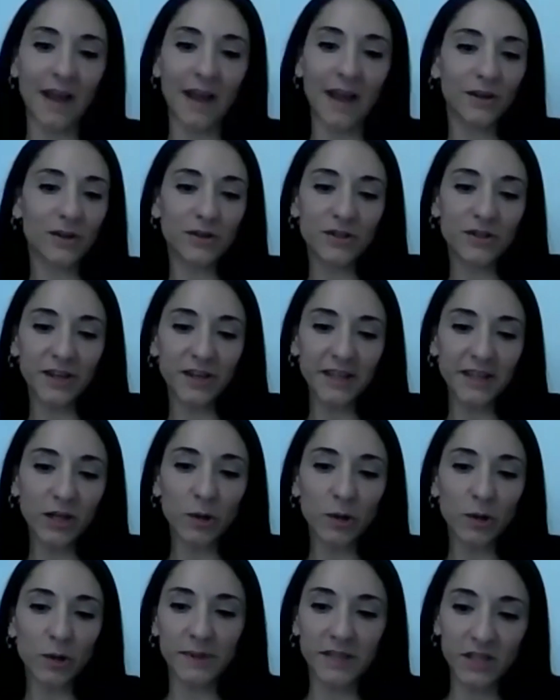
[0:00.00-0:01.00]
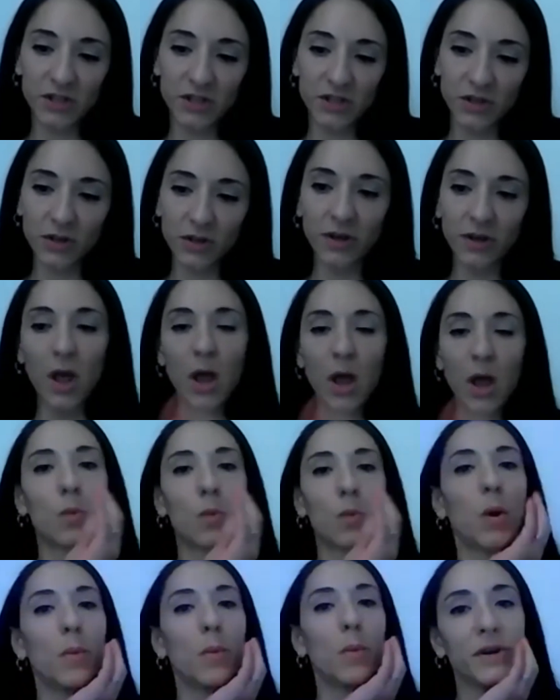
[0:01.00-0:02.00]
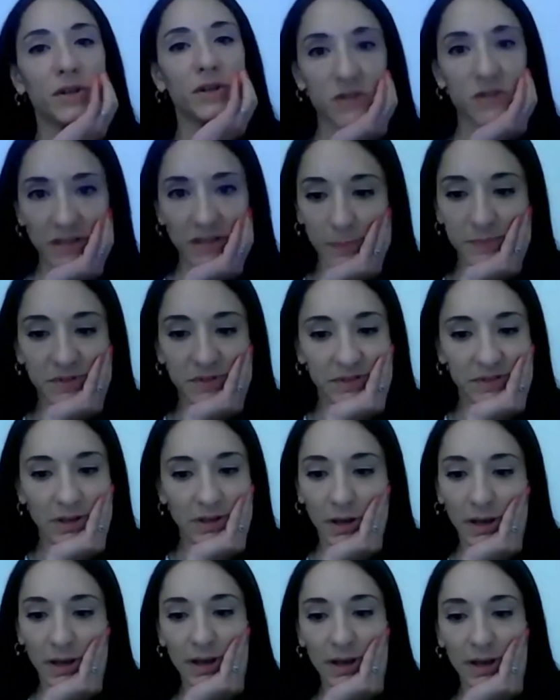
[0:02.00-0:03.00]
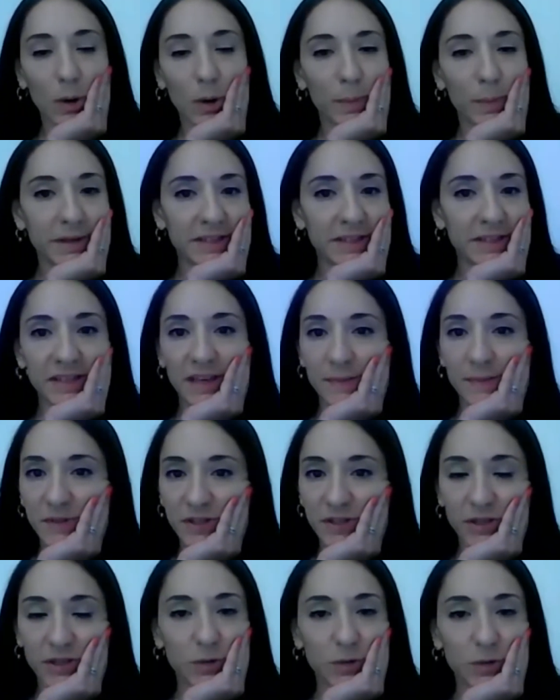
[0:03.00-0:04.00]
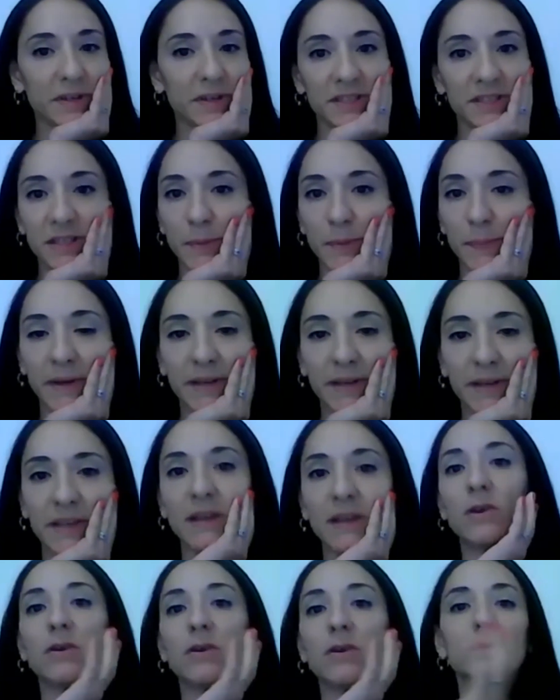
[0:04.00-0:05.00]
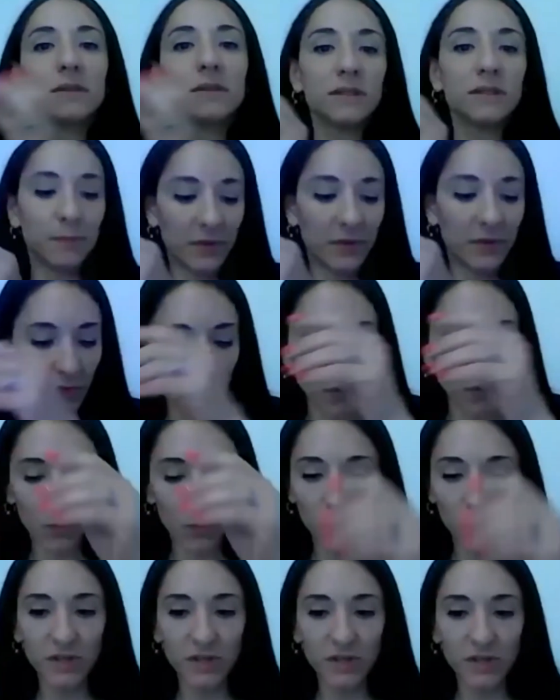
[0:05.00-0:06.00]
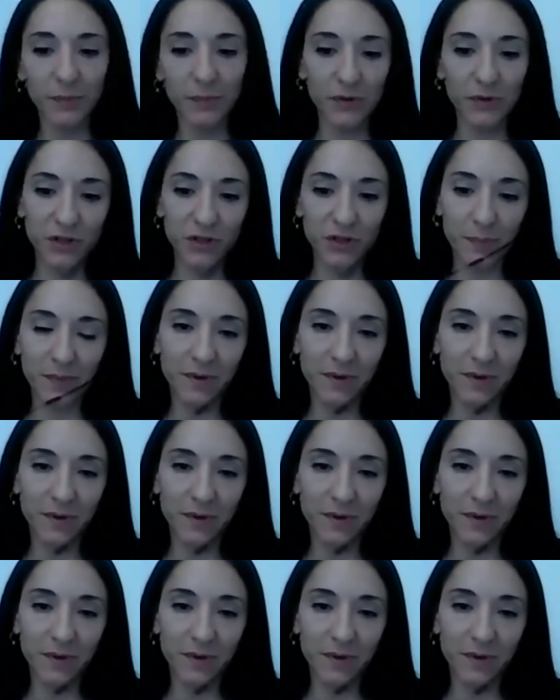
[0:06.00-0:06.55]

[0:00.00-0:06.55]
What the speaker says: concerning competition, what were your steps? How many times did you participate in a contest before the World Championship?